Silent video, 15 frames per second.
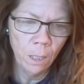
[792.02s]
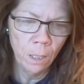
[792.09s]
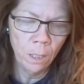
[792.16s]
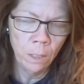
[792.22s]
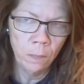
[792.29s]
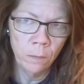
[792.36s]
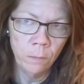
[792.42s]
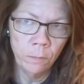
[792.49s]

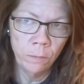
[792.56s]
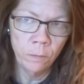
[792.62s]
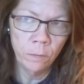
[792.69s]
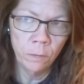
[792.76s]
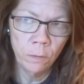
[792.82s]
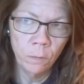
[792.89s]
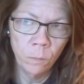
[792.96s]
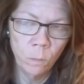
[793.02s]
and
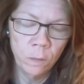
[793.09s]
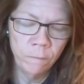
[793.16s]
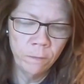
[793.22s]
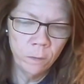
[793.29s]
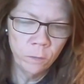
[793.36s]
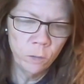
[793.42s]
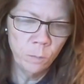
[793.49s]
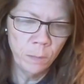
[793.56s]
one
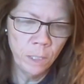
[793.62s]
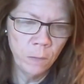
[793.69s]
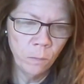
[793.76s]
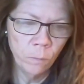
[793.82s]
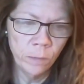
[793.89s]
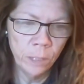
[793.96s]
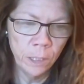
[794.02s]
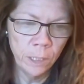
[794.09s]
of those
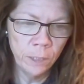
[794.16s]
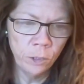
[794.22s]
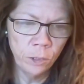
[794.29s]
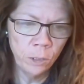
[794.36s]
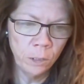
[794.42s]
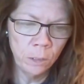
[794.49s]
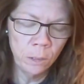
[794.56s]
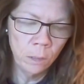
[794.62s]
being
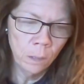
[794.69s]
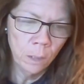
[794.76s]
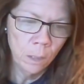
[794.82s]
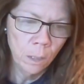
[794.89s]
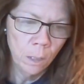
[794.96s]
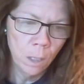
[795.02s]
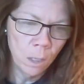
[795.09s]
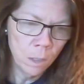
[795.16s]
religion,
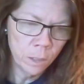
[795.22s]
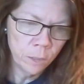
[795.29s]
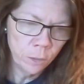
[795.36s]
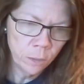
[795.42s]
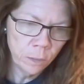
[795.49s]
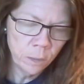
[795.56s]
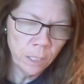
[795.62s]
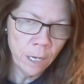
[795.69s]
are
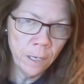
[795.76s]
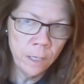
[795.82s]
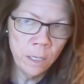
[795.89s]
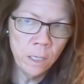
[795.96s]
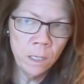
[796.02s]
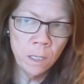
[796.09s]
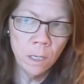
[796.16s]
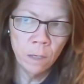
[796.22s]
just
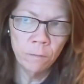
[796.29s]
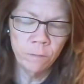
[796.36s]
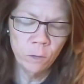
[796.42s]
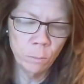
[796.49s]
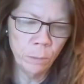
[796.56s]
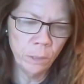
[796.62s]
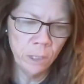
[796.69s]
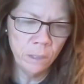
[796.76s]
any of
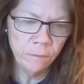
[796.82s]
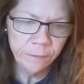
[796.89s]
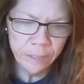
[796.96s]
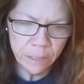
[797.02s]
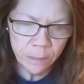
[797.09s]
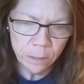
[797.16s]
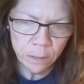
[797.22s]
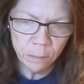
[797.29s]
your belief
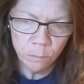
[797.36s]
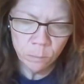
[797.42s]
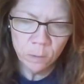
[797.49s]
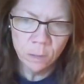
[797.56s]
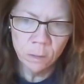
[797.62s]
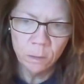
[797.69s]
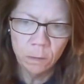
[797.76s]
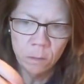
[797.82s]

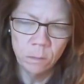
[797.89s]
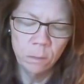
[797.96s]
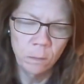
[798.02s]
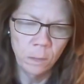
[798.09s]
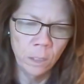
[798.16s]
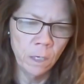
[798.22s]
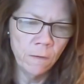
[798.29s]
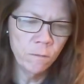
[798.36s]
systems.
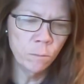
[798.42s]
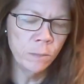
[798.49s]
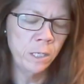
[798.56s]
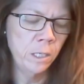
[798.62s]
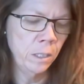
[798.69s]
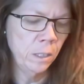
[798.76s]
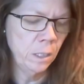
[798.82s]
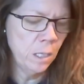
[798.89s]
The
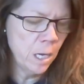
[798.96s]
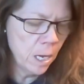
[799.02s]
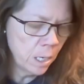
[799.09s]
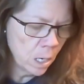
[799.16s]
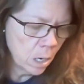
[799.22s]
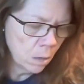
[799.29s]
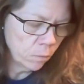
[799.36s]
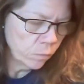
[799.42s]
government
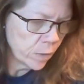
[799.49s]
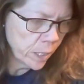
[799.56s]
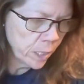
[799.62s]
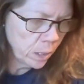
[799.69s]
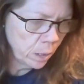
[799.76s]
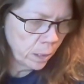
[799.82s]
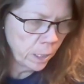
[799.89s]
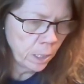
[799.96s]
cannot
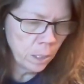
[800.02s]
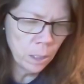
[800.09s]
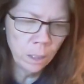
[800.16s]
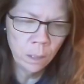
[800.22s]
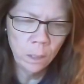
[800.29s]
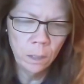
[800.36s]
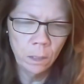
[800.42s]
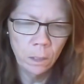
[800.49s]
regulate
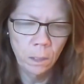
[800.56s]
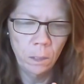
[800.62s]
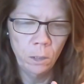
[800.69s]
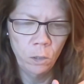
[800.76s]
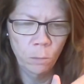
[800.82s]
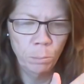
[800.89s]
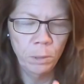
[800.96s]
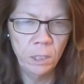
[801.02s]

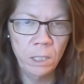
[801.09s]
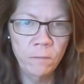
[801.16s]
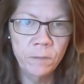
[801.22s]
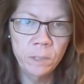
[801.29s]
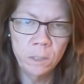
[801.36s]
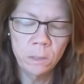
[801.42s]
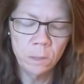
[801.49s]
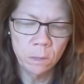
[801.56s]
your
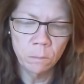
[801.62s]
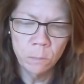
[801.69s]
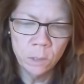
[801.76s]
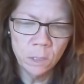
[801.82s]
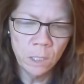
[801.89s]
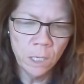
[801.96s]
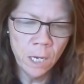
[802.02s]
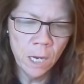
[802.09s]
belief
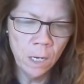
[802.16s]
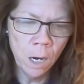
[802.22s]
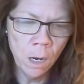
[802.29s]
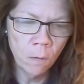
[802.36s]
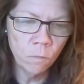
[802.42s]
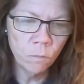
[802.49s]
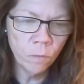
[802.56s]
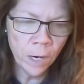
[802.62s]
systems. They
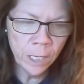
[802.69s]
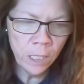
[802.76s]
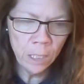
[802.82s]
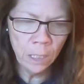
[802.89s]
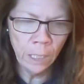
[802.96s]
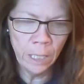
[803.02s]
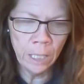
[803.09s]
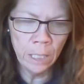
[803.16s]
cannot
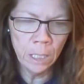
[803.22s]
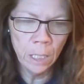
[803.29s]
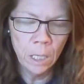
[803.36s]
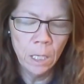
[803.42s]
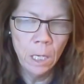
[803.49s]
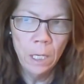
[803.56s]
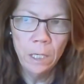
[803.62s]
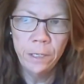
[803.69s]
regulate
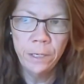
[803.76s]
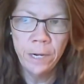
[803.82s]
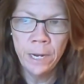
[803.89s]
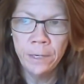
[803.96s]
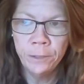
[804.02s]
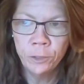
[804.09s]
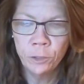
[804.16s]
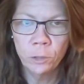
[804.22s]

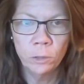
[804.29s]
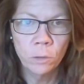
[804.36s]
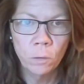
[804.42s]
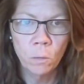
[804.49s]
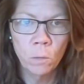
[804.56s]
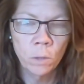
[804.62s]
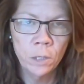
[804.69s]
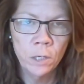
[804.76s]

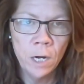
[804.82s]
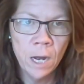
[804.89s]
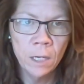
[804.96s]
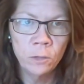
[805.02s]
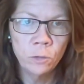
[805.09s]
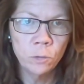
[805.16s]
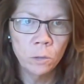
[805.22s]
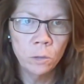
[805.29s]
nature or
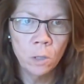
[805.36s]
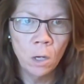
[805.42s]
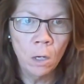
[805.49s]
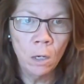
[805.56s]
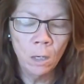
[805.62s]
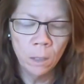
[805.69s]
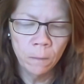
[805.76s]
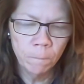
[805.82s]
natural
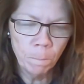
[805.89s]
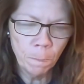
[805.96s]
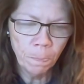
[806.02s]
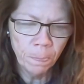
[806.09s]
law.